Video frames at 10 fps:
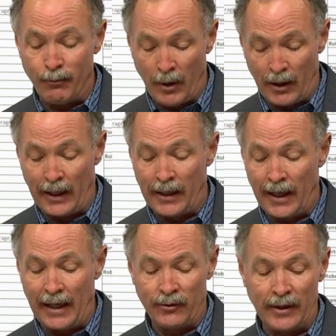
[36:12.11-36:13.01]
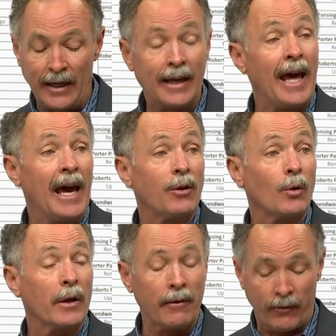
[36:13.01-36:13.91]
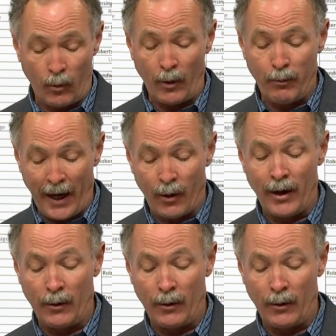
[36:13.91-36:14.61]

million is needed annually for repair